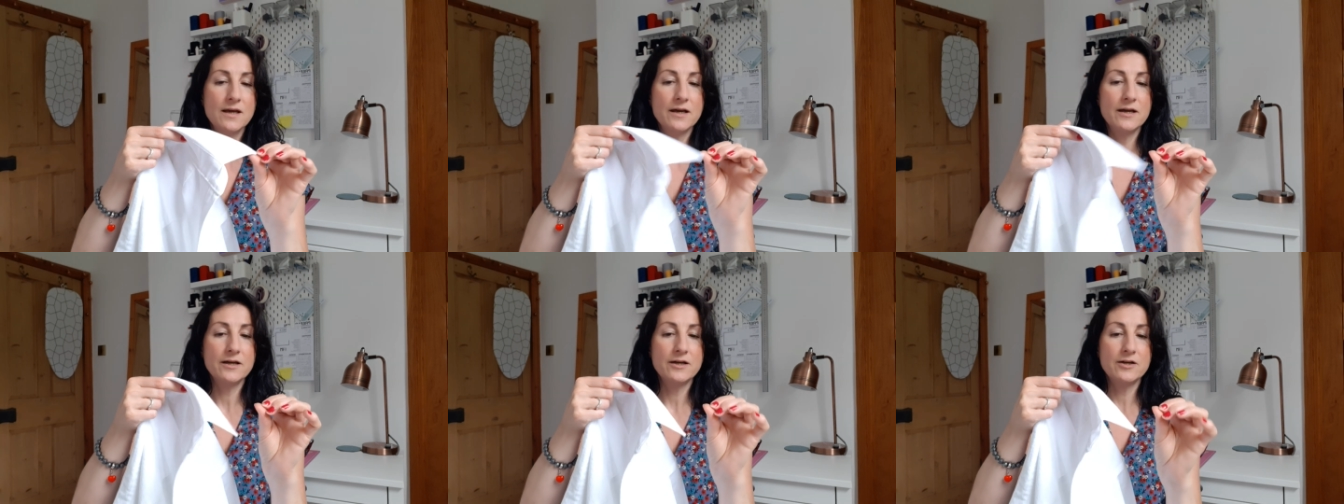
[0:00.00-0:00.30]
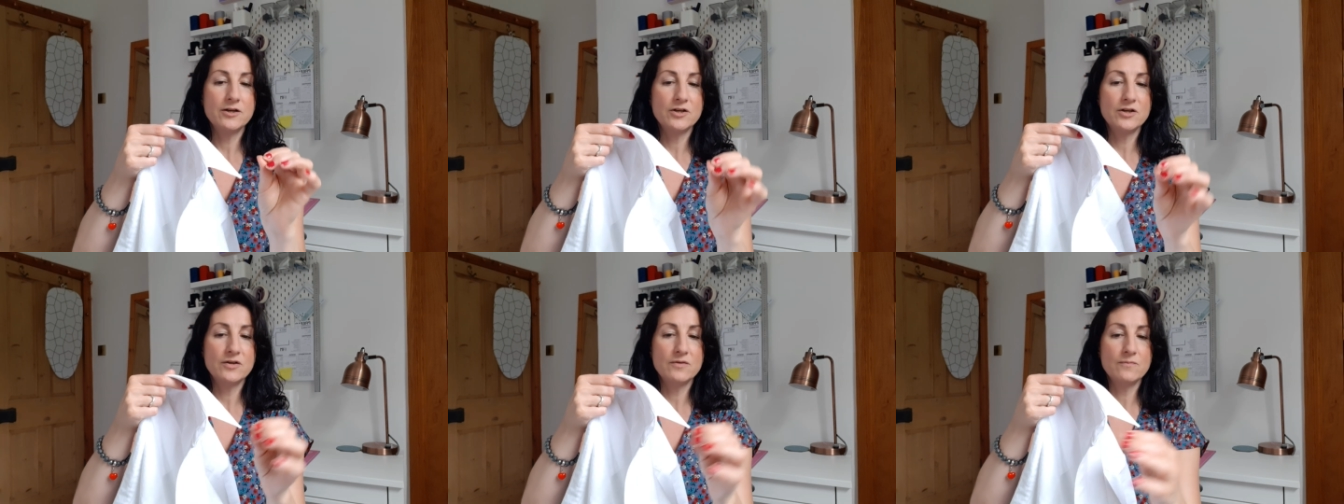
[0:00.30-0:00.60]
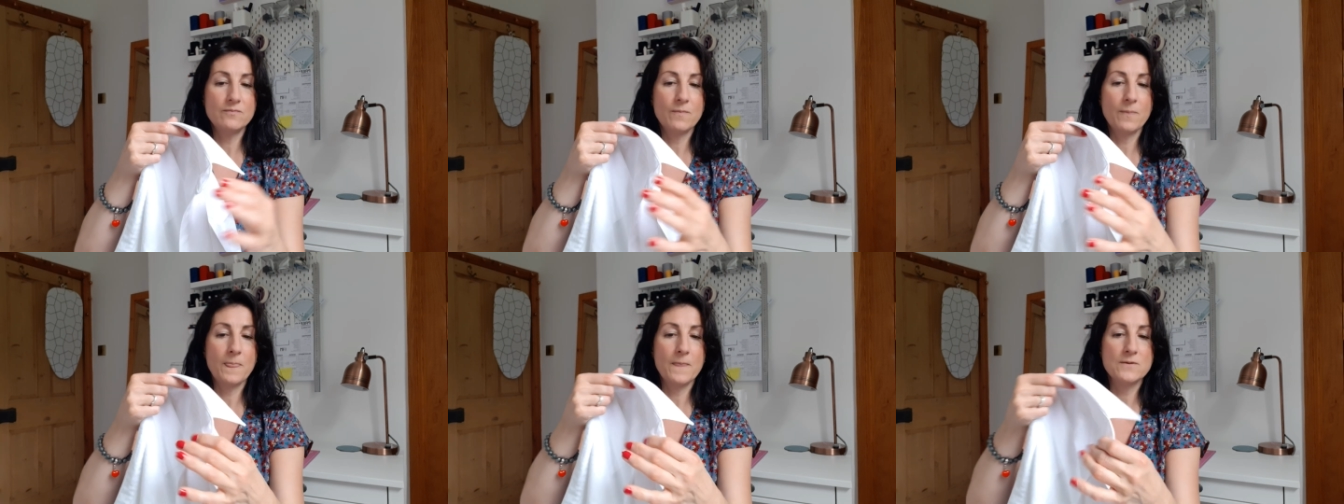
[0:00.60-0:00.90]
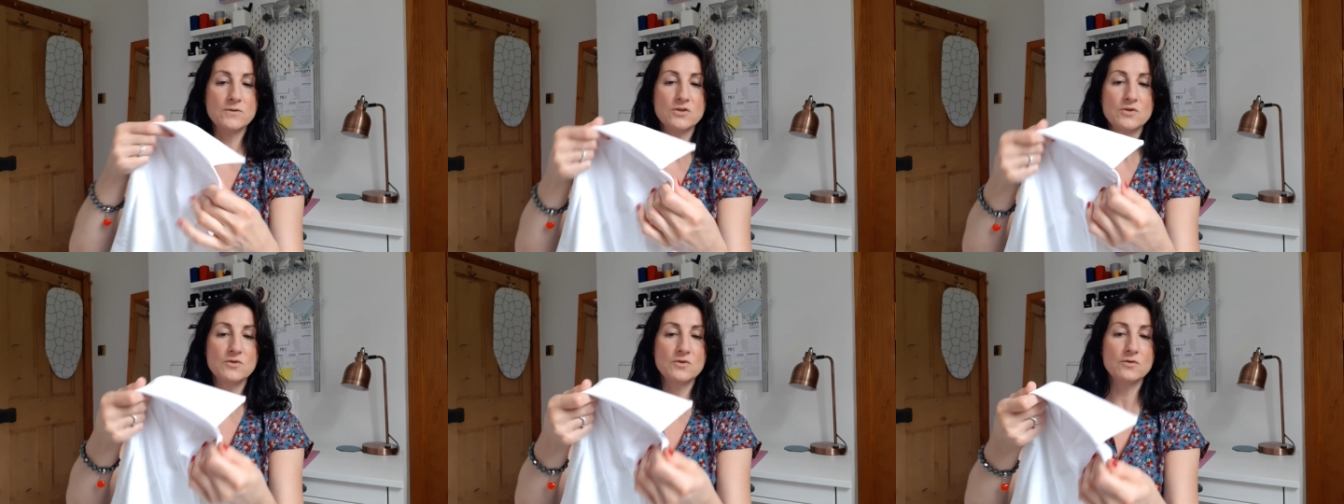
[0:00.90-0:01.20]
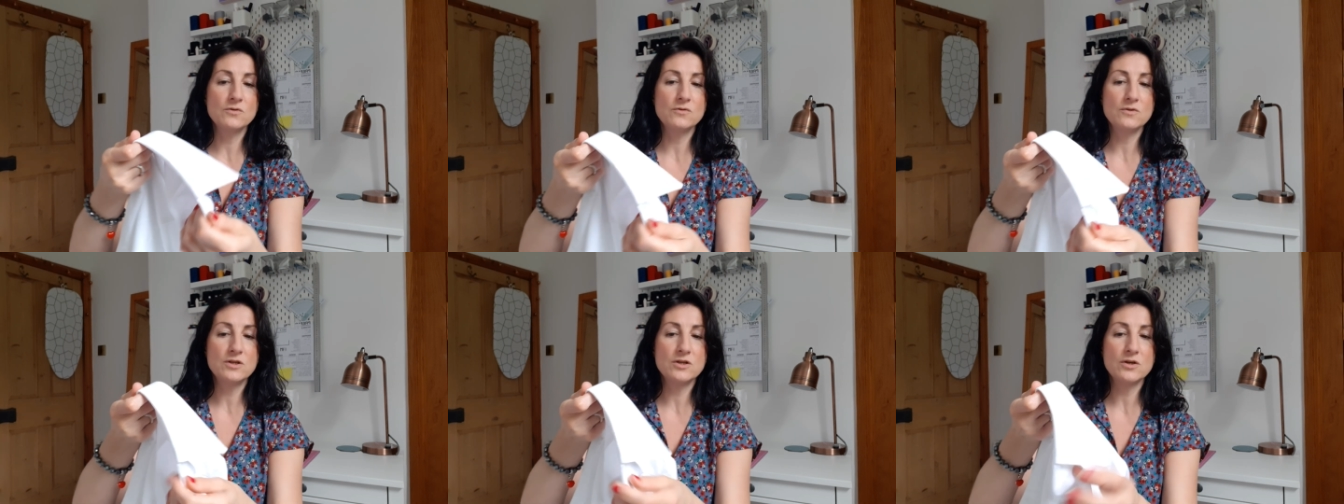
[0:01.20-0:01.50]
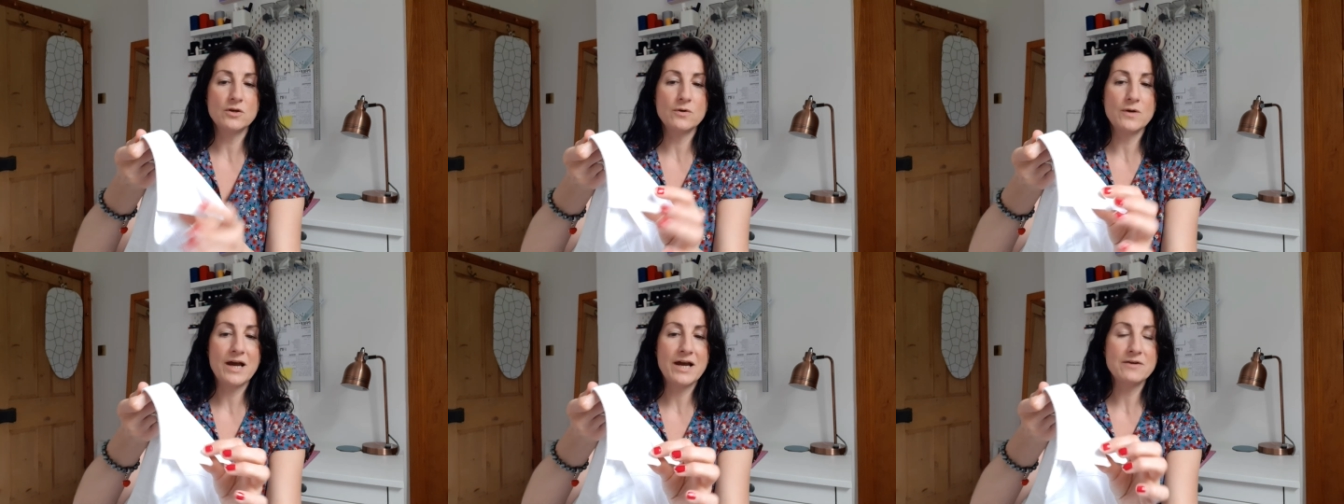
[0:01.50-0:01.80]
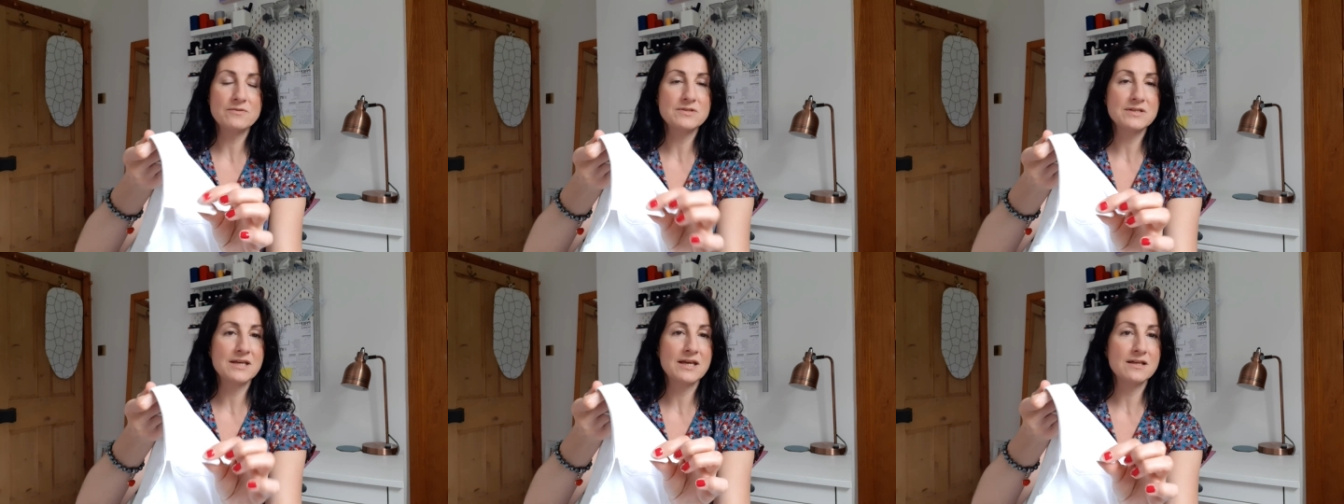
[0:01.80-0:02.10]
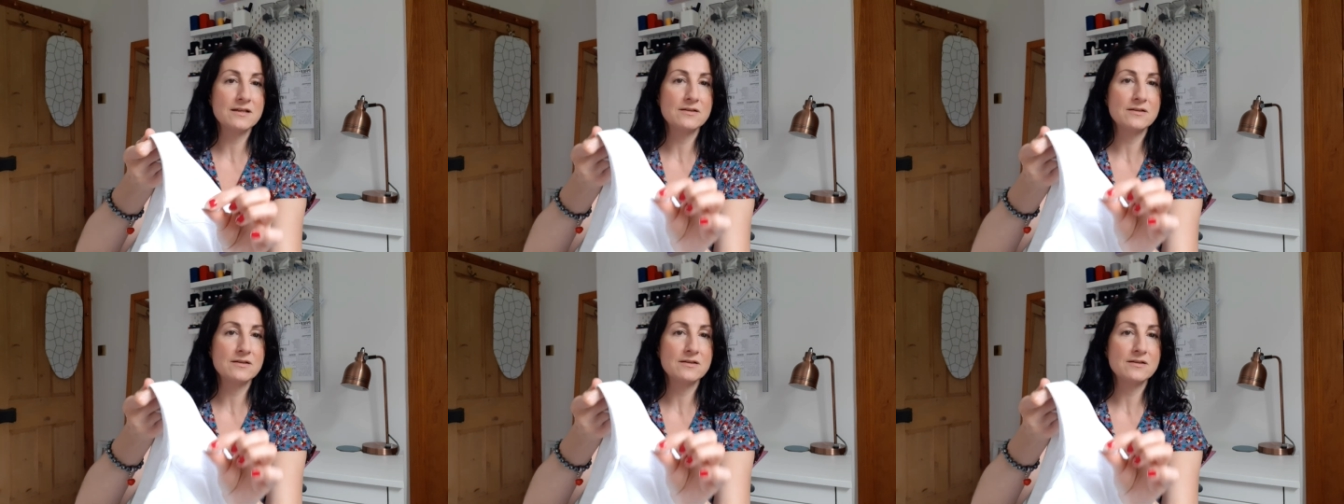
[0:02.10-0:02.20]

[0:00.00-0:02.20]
to, you know, how to get